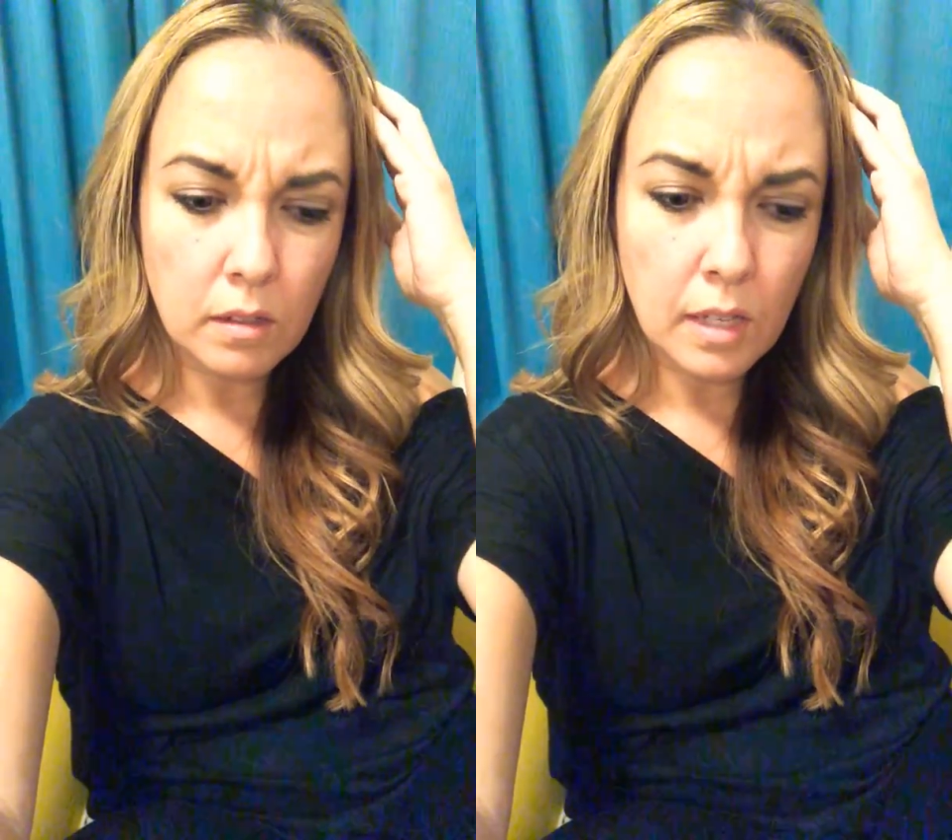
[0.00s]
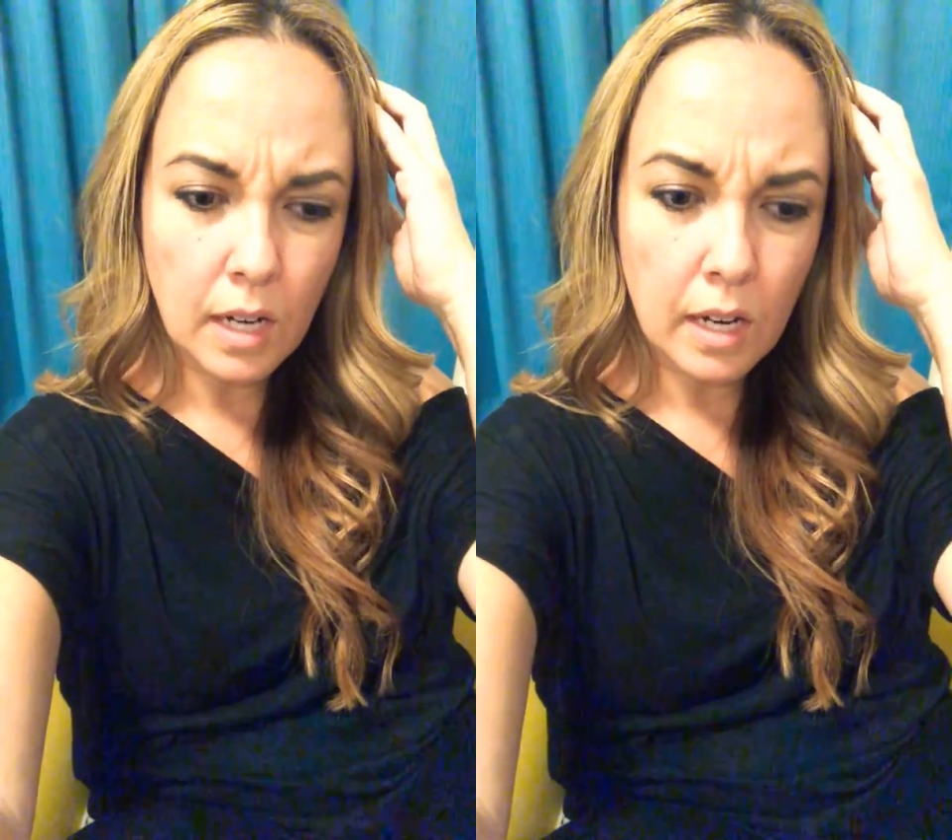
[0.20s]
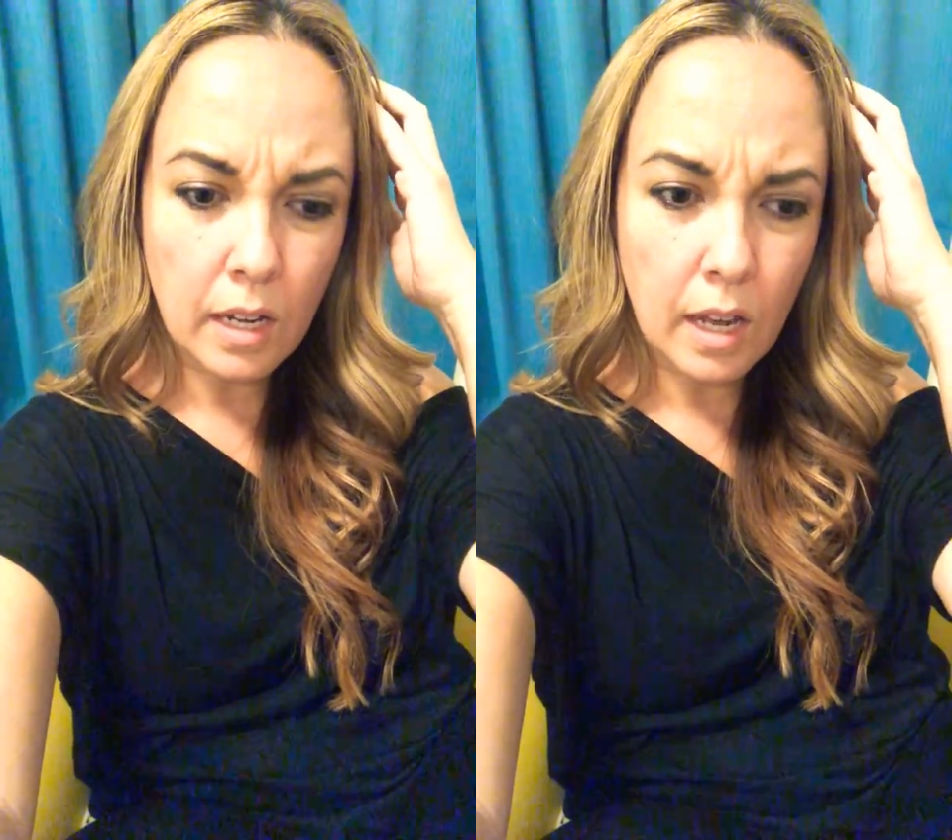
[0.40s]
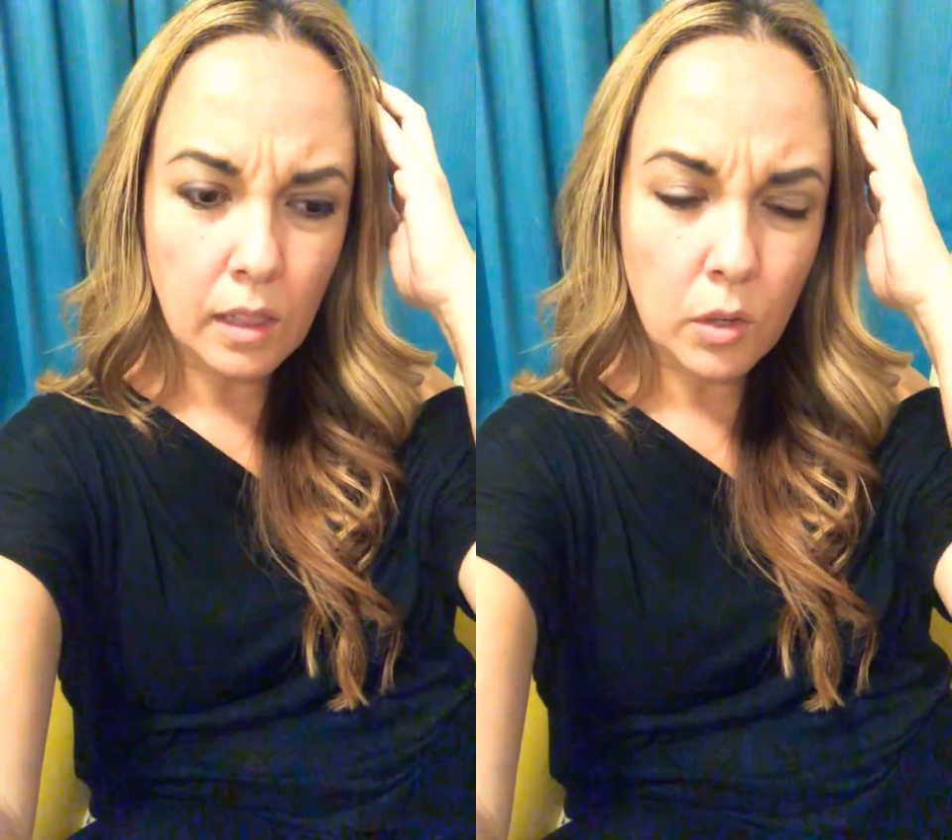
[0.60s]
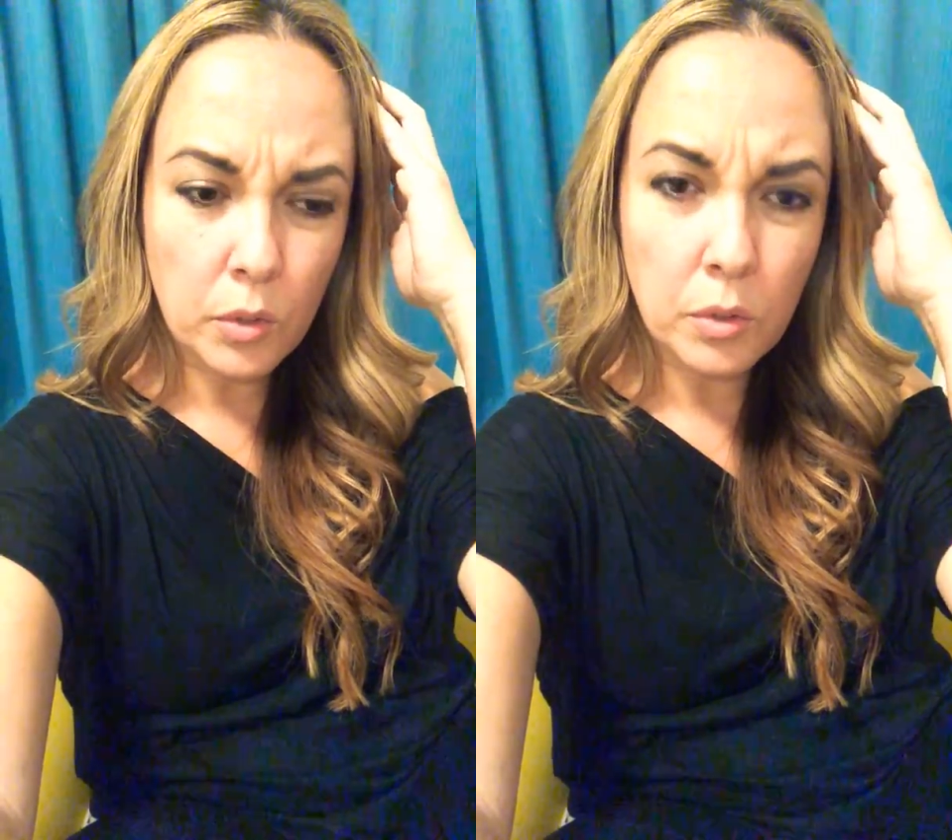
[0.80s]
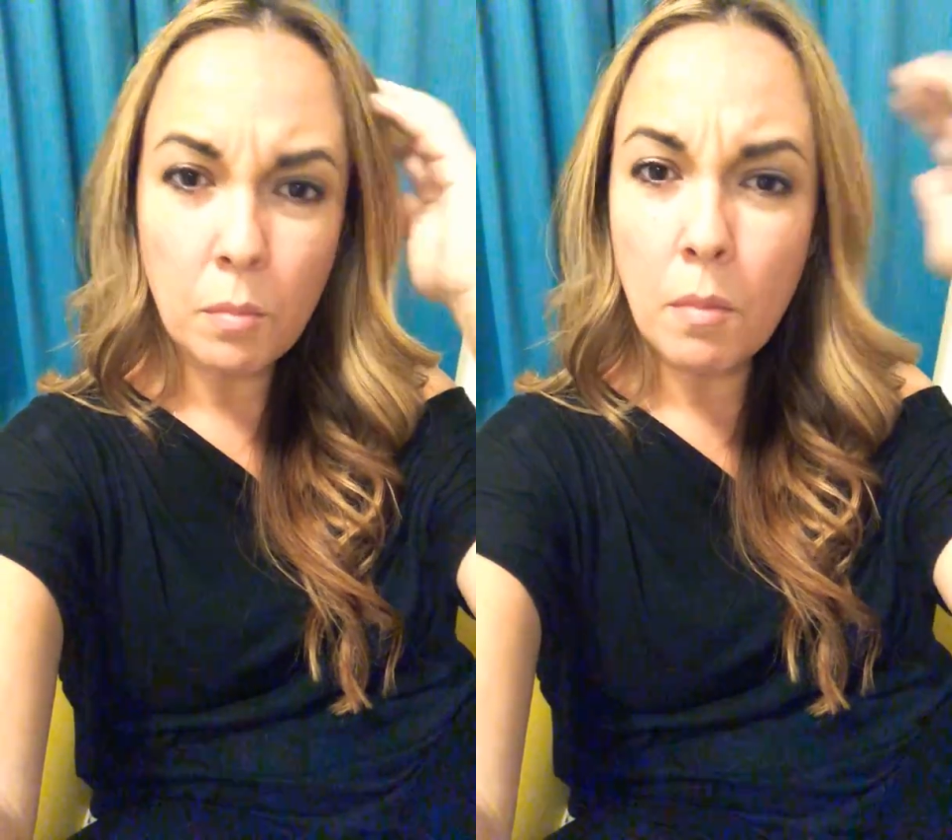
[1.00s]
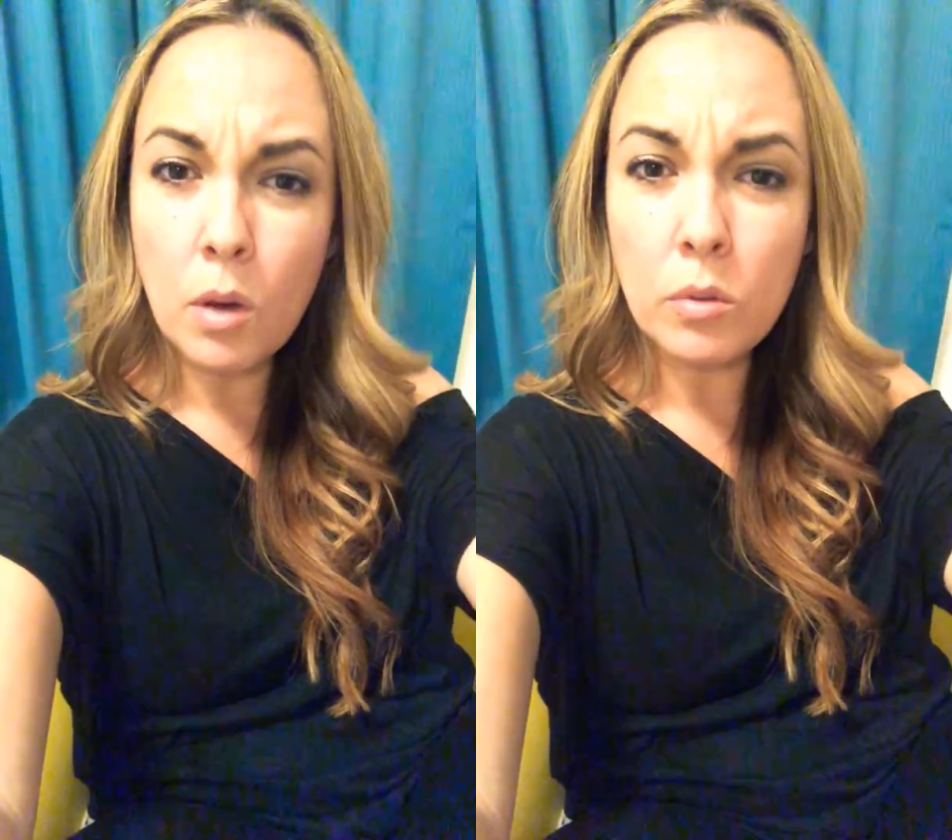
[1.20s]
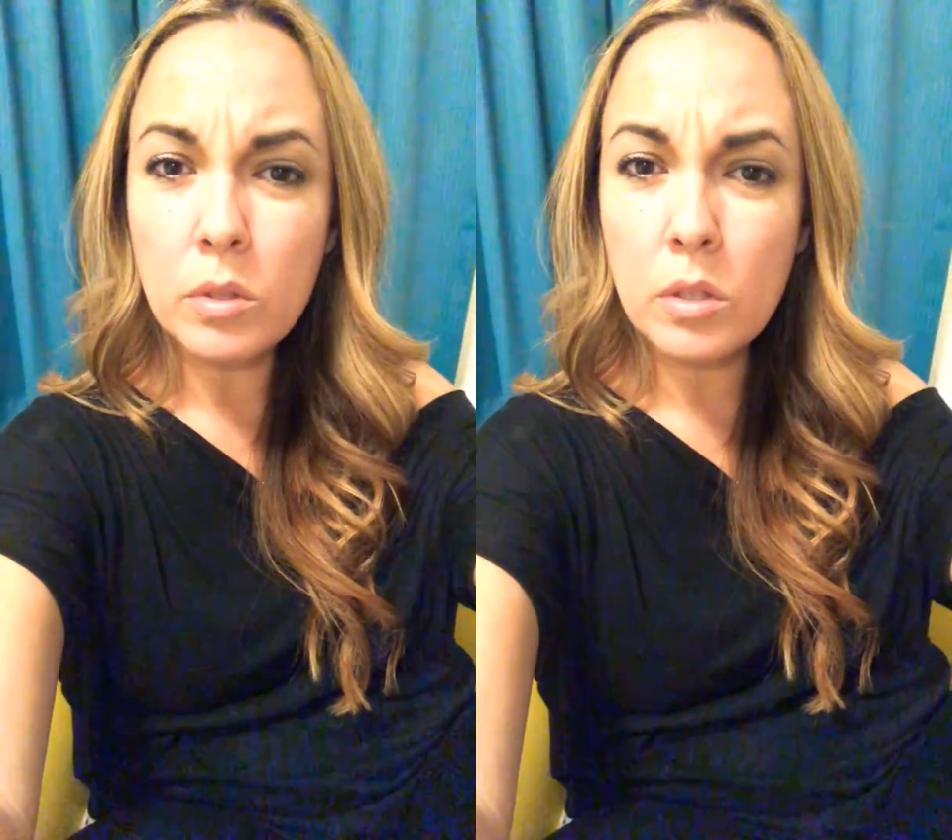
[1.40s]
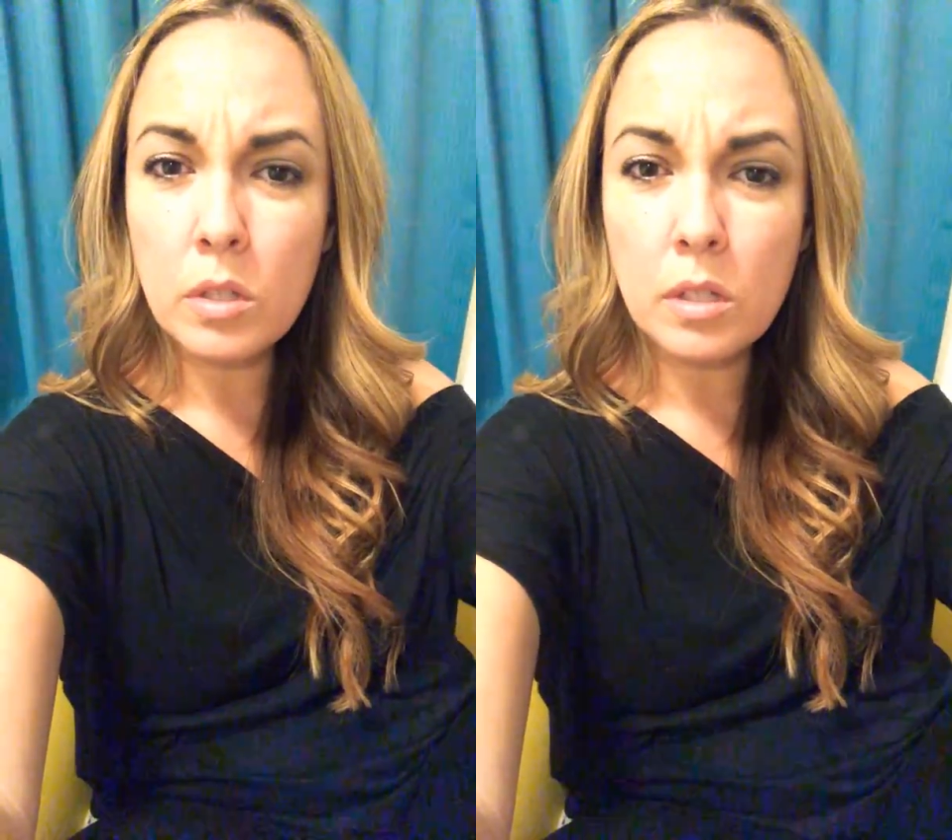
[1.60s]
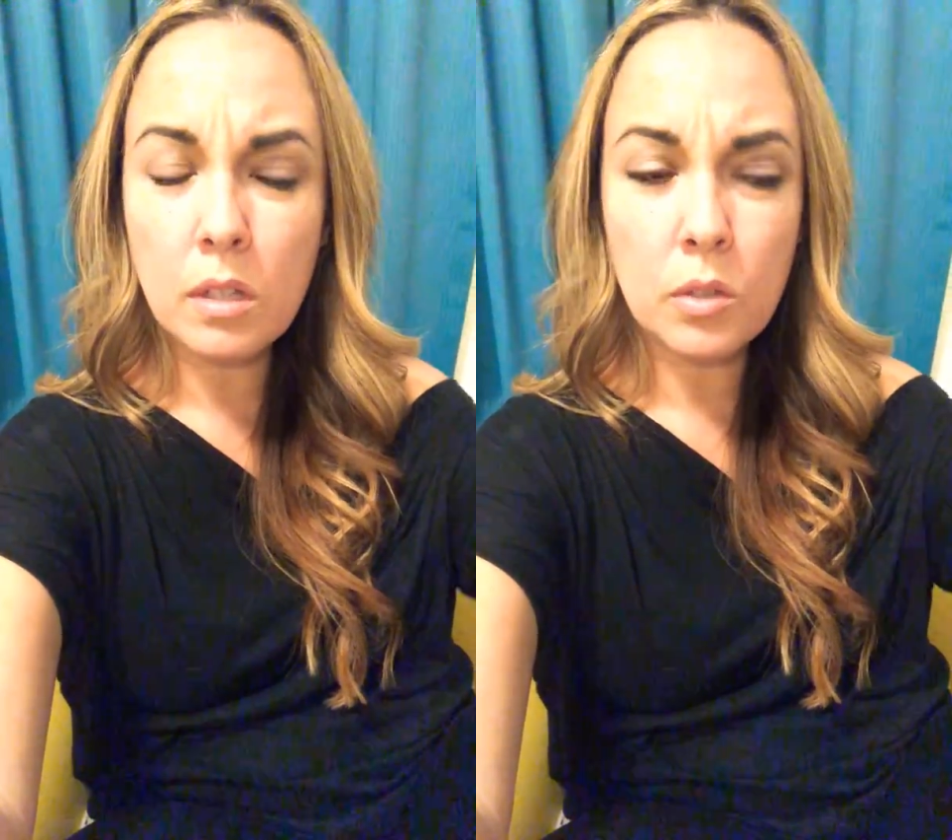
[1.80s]
I learned the
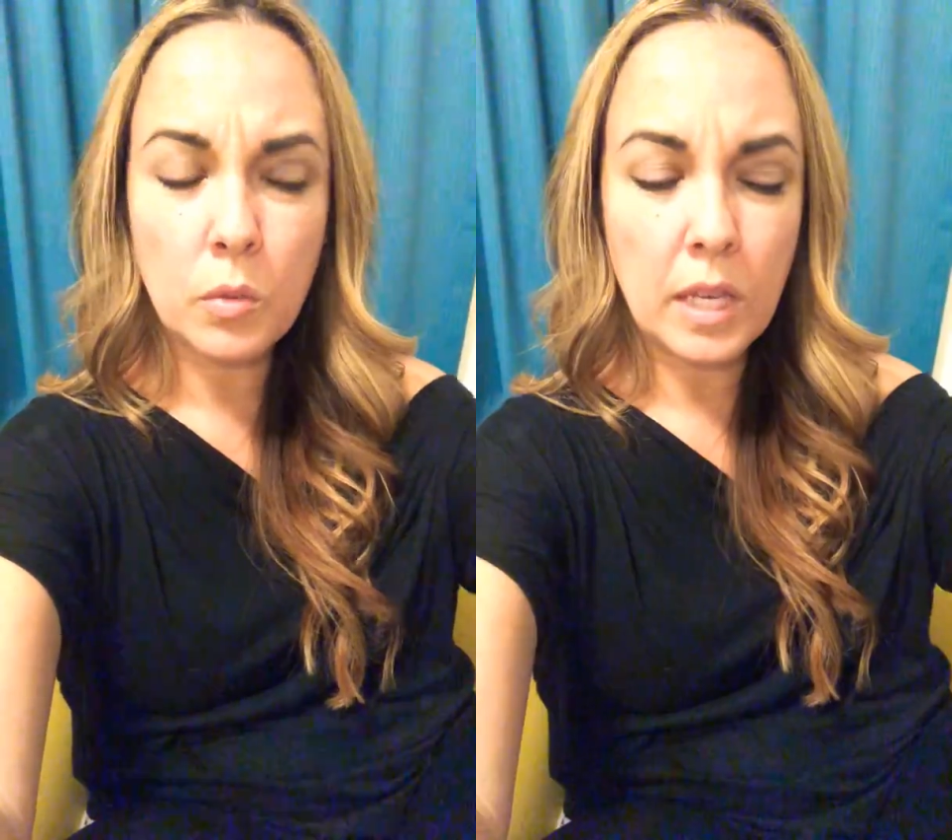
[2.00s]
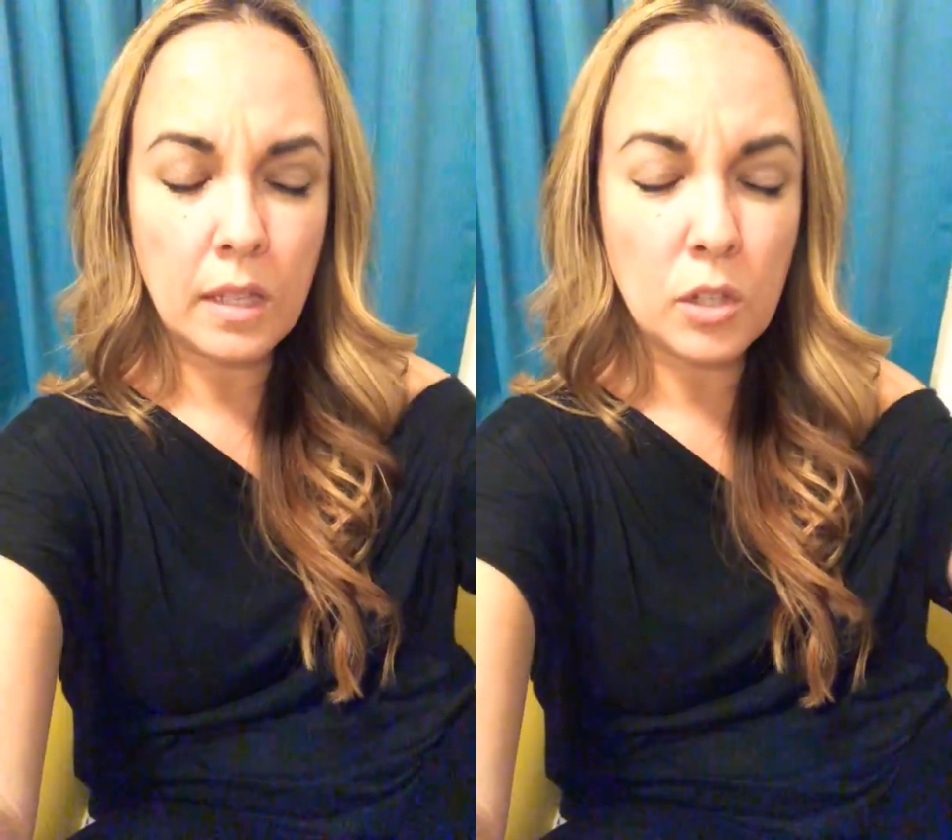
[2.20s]
most this weekend,